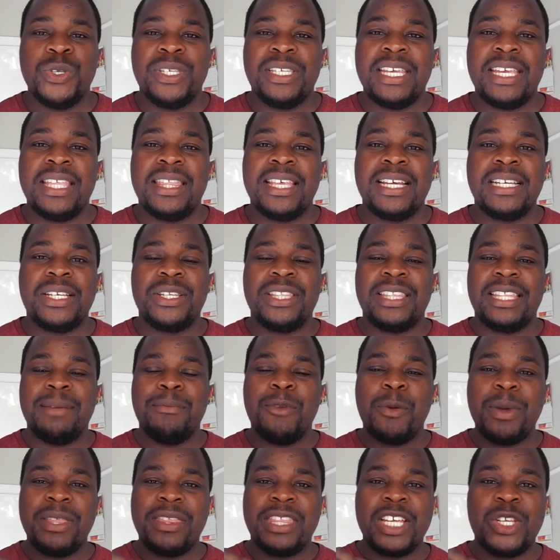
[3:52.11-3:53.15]
you see
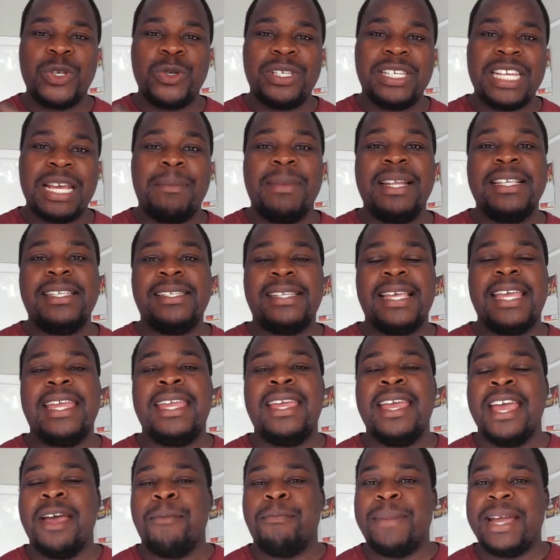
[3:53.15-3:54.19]
that the moment that you type, let's
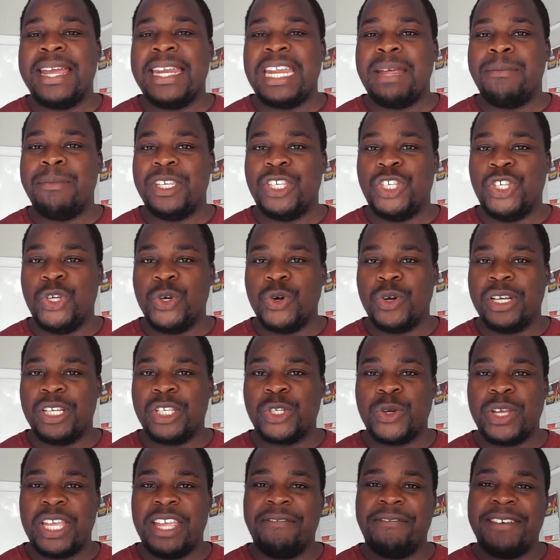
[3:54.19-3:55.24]
say my name is
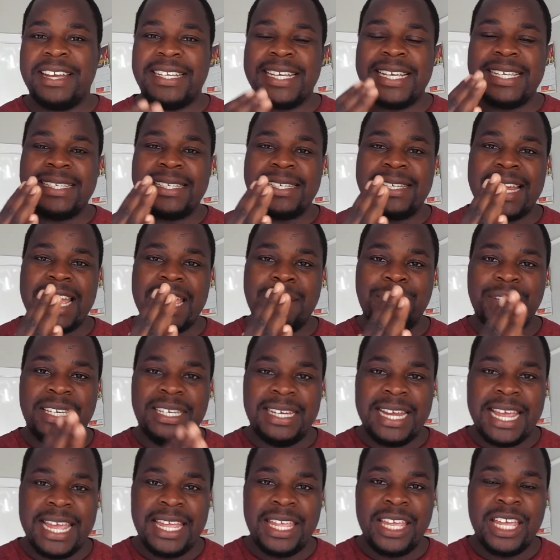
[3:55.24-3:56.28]
John, so if I just
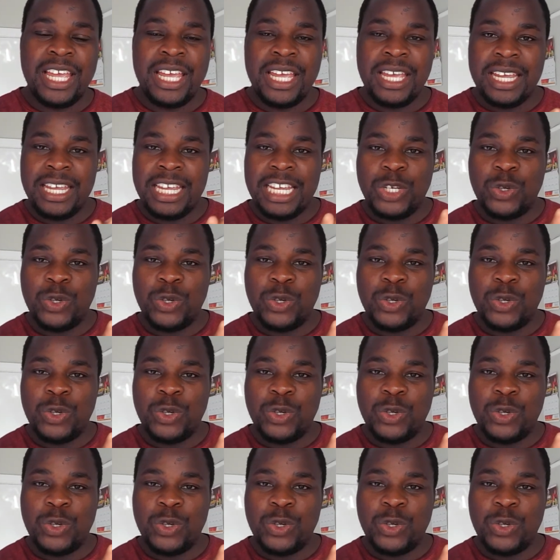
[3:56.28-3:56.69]
type J,